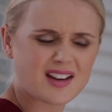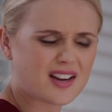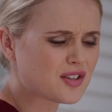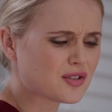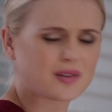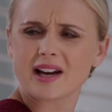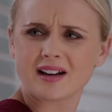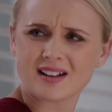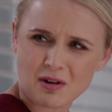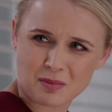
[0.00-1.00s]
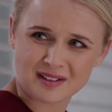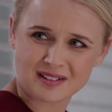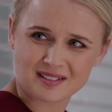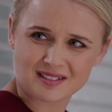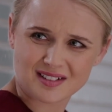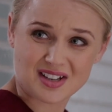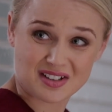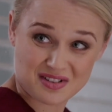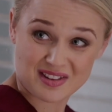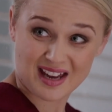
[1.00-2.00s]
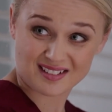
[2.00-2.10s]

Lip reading: So an annulment, you can do that?